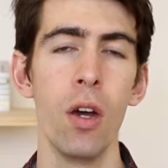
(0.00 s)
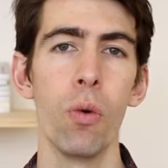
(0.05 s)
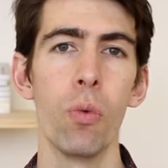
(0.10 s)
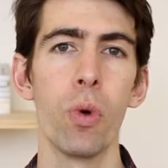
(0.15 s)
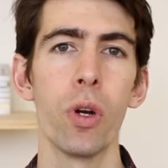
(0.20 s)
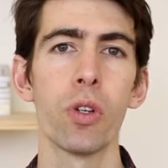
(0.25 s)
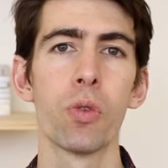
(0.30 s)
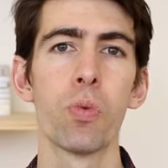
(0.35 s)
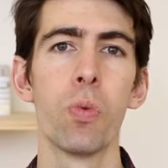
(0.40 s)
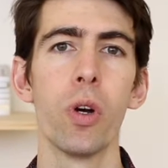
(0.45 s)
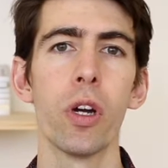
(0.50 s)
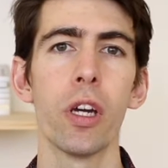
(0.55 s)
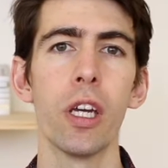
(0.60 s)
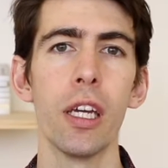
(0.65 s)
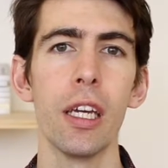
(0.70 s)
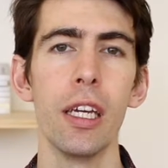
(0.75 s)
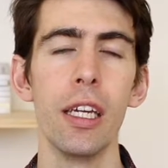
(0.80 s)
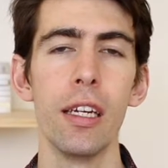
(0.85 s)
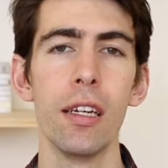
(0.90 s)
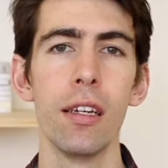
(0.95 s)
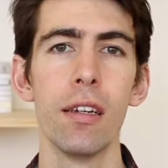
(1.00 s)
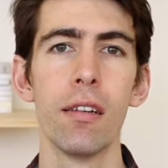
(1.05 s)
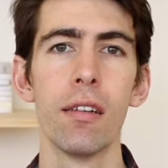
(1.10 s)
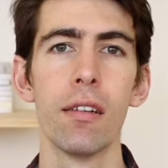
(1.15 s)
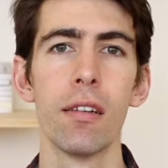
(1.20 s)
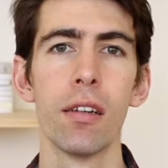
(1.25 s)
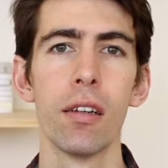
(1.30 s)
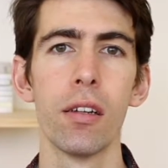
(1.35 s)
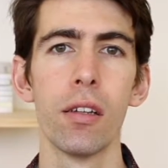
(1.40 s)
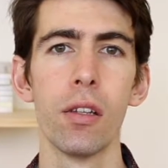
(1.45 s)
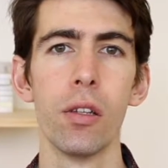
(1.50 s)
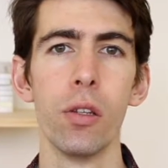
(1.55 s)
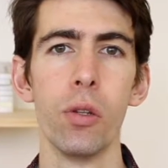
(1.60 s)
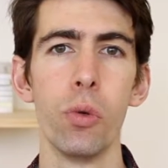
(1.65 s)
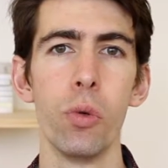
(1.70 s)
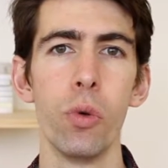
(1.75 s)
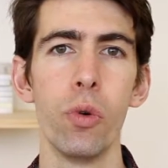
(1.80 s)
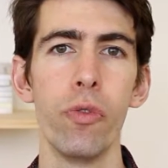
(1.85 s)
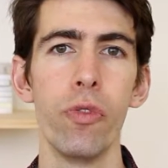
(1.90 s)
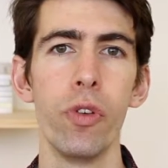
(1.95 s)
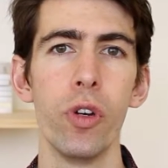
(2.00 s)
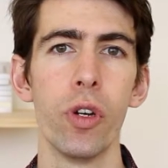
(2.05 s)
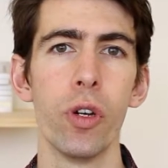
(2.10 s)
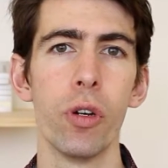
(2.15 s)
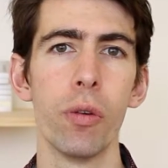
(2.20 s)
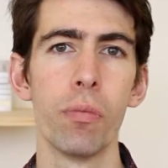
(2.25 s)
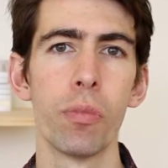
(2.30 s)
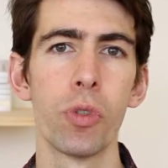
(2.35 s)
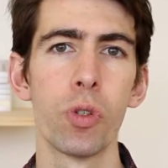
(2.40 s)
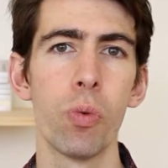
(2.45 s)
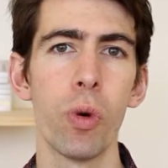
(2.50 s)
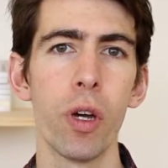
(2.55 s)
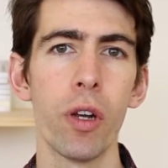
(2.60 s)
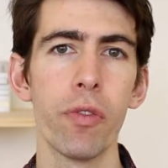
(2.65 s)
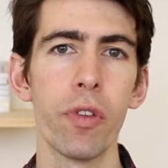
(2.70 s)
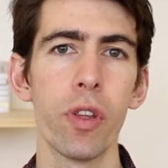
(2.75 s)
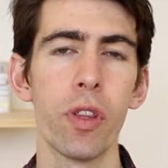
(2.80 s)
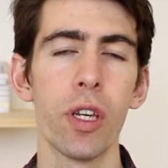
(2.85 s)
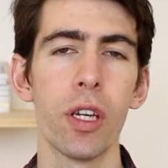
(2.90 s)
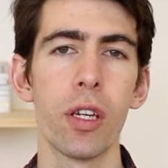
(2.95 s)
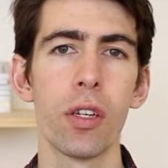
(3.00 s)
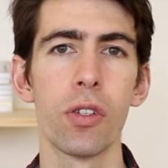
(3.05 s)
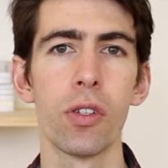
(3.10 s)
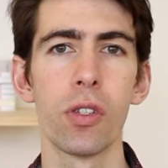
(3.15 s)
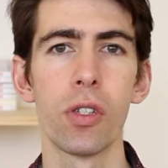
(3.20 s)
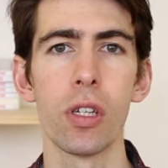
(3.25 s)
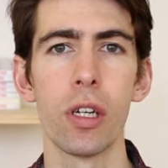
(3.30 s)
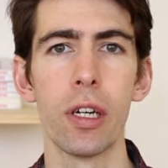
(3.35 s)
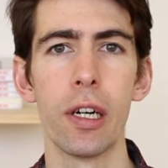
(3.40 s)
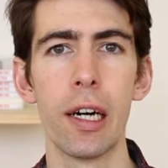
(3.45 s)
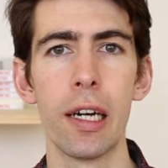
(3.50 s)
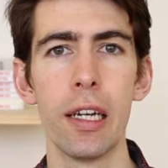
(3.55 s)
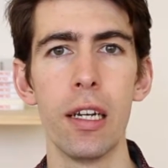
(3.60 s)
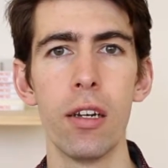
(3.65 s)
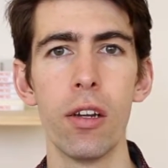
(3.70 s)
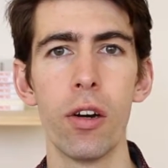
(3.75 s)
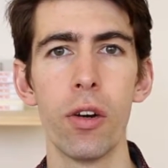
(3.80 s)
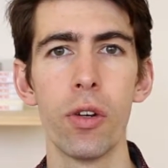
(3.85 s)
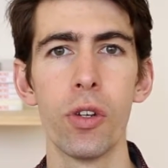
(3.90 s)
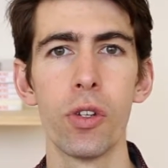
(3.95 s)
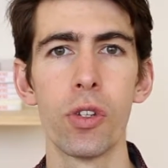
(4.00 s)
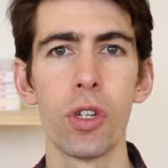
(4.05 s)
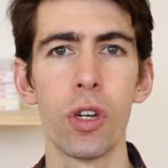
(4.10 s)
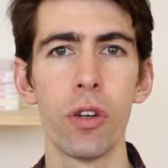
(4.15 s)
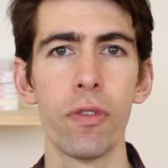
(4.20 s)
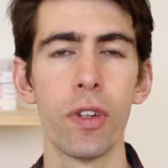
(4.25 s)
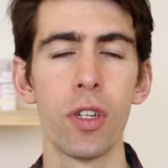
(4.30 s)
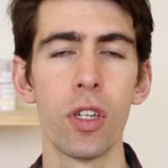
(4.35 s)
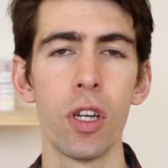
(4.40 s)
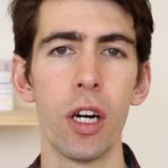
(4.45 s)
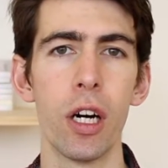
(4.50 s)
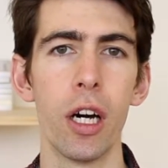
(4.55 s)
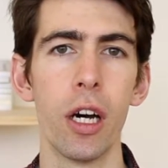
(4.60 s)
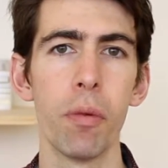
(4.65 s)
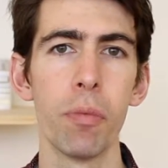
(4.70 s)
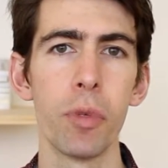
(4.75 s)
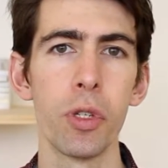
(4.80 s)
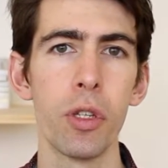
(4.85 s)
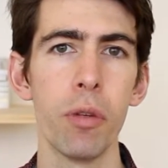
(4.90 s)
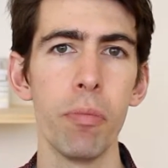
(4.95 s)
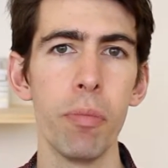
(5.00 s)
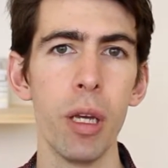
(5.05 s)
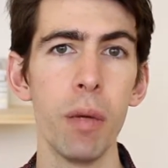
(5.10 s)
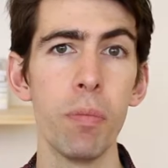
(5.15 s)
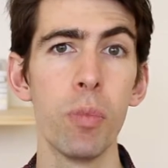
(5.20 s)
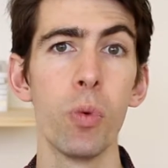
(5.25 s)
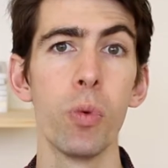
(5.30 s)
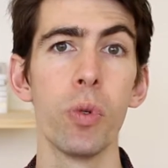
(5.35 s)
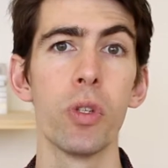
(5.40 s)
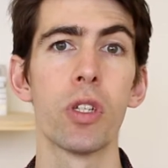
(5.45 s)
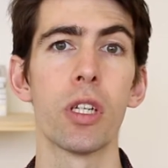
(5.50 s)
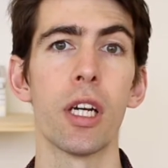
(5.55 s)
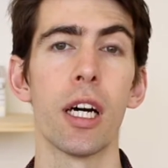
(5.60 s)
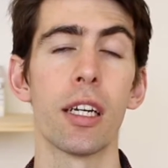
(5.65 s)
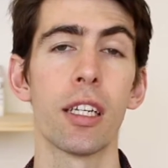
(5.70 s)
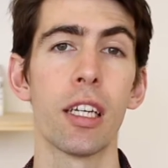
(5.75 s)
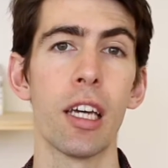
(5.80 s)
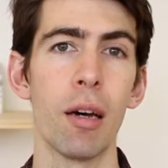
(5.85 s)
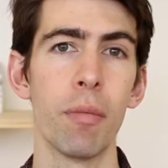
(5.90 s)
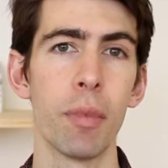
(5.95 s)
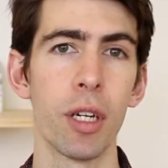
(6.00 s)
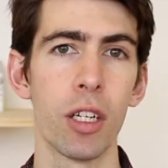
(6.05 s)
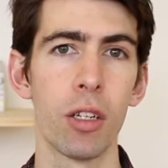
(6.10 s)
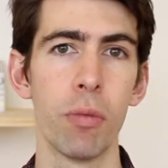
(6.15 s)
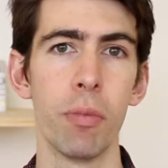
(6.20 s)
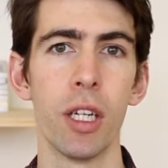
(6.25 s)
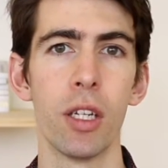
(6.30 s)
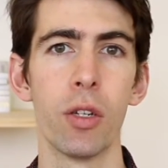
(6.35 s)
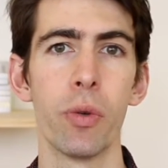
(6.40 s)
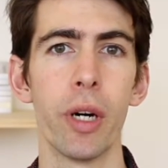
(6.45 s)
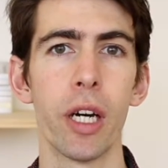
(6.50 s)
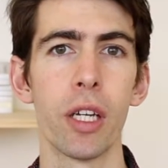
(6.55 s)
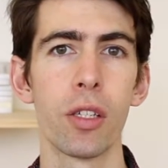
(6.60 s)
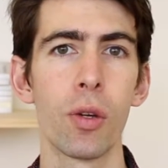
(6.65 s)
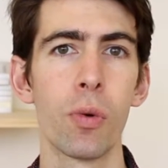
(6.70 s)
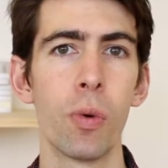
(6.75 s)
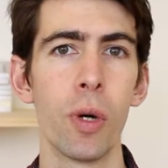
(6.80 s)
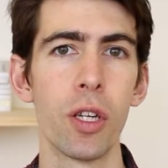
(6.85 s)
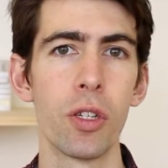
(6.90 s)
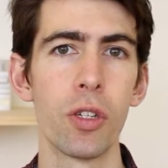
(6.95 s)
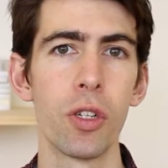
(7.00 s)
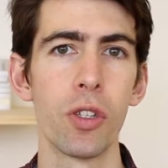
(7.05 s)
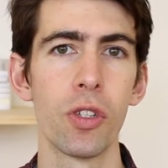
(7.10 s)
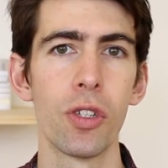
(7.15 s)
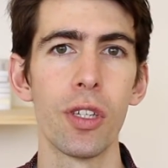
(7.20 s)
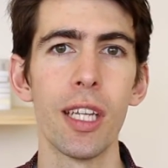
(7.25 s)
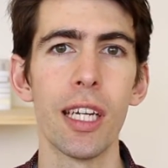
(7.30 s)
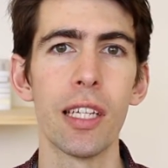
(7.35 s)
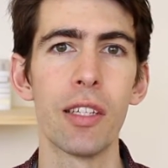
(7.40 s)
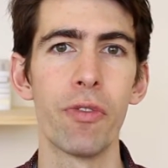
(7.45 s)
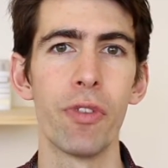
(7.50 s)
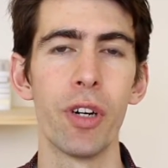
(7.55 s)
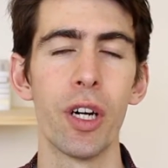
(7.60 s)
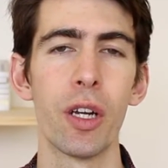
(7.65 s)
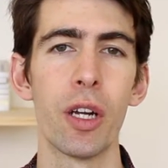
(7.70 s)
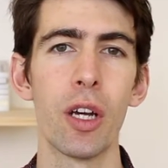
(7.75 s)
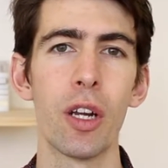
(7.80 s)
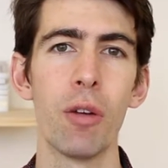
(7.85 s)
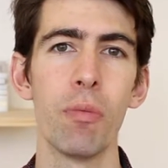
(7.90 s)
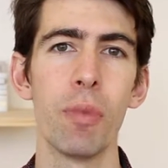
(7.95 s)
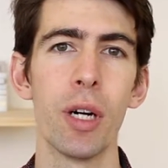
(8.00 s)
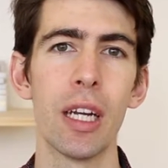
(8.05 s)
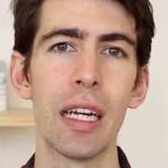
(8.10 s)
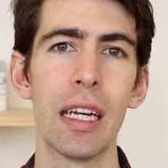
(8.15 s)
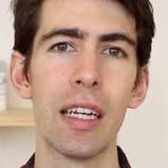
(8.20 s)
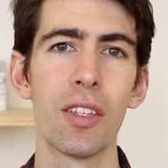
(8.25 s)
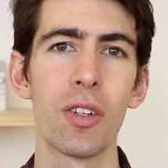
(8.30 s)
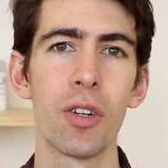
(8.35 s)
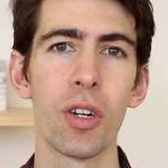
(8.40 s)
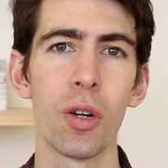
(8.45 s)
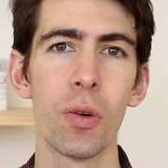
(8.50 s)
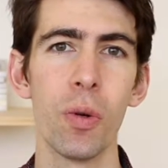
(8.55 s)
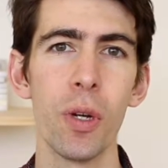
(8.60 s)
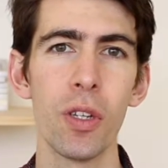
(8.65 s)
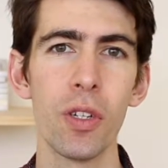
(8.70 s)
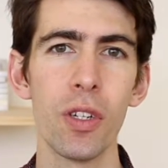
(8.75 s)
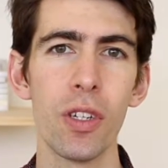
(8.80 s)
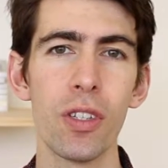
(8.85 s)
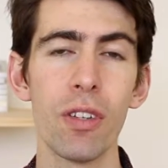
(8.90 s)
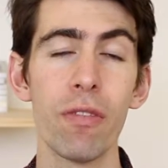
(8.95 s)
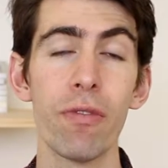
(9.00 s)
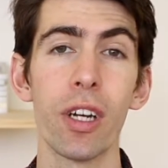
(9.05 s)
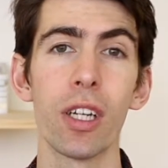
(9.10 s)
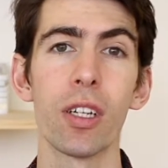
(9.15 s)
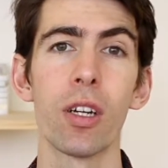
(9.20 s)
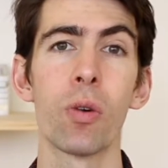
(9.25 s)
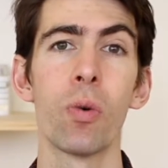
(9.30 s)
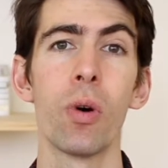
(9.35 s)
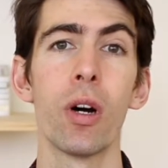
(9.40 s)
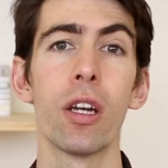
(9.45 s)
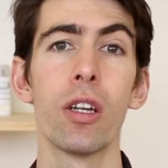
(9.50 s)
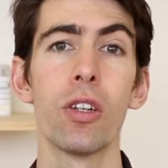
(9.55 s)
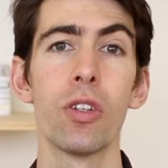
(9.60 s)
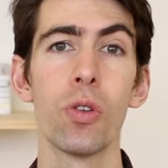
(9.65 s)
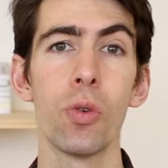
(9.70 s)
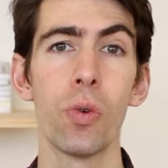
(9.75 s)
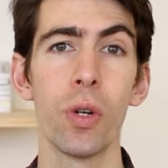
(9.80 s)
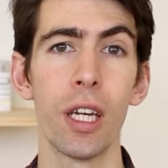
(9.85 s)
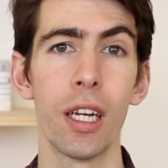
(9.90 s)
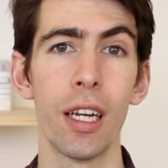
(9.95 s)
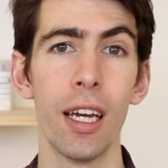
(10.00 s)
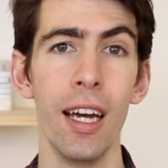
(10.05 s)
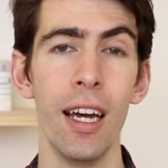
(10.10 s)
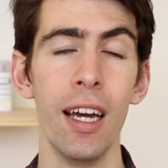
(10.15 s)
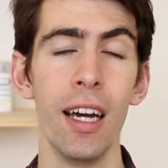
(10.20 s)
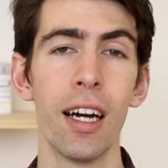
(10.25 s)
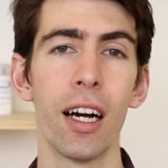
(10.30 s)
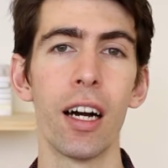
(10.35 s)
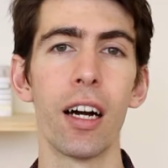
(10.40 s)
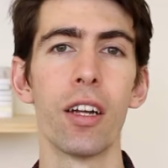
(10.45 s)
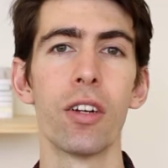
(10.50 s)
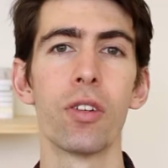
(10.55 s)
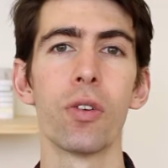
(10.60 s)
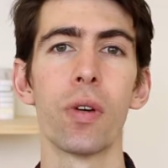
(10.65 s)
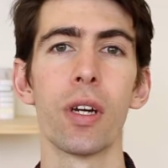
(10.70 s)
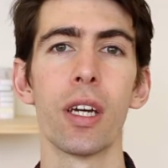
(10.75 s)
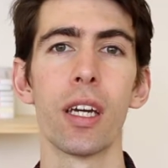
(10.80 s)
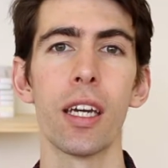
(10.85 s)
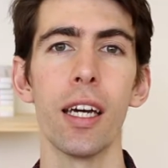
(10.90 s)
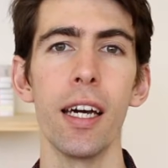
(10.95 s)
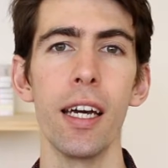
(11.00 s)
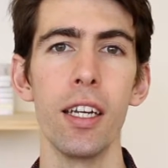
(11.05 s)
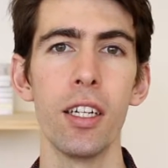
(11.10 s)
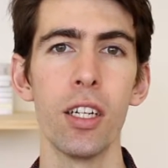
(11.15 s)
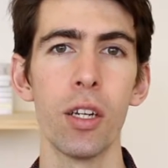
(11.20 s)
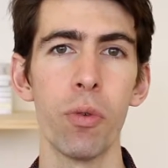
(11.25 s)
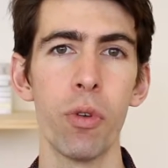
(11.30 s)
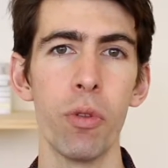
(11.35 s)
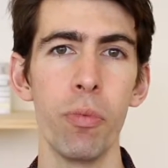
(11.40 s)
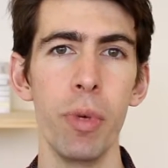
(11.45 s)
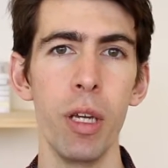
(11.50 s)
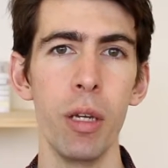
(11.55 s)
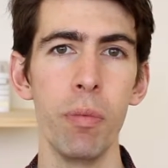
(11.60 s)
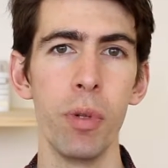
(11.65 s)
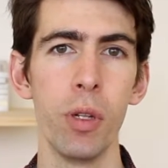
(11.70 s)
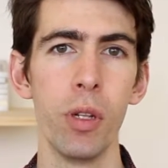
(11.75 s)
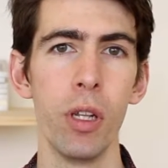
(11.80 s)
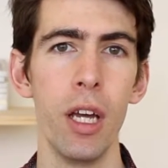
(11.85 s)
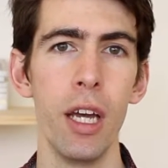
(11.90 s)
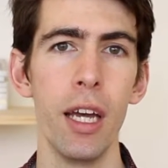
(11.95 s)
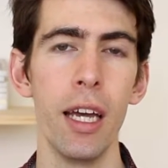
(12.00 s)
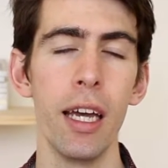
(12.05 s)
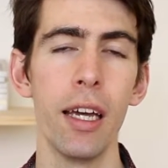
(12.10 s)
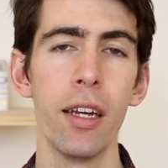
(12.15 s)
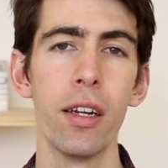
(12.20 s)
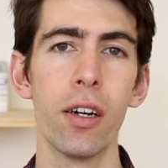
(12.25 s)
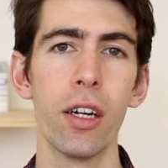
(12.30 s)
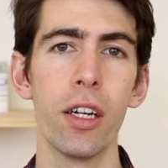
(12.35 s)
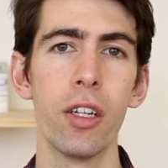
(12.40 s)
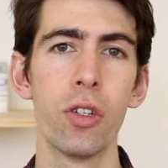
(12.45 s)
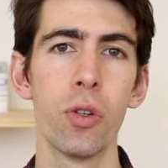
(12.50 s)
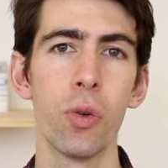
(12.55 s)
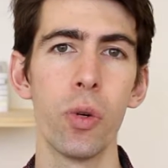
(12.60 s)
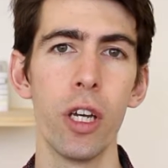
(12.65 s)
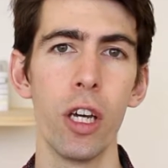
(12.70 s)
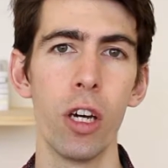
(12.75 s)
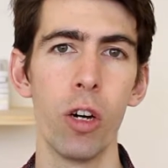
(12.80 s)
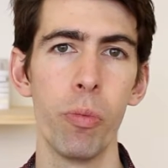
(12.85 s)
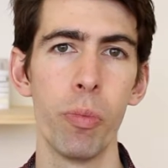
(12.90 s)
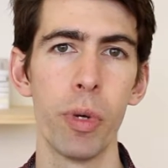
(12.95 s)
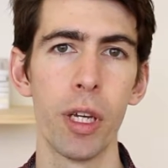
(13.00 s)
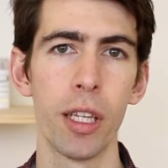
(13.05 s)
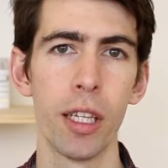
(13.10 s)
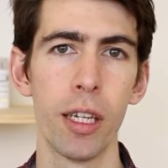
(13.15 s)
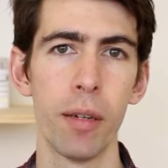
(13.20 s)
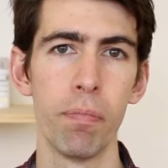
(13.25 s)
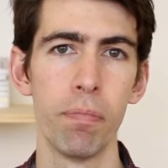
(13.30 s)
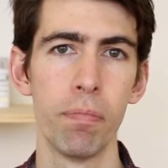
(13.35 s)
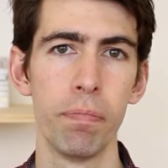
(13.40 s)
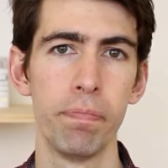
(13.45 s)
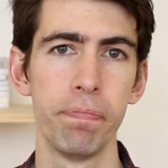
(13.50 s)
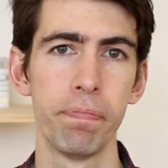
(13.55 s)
When I was working in law firms, one of the things I noticed over time was that people would start coming to me to ask questions, and that's fine. I don't mind answering questions. In fact, I quite enjoy it. I enjoy engaging with people, and I enjoy helping them.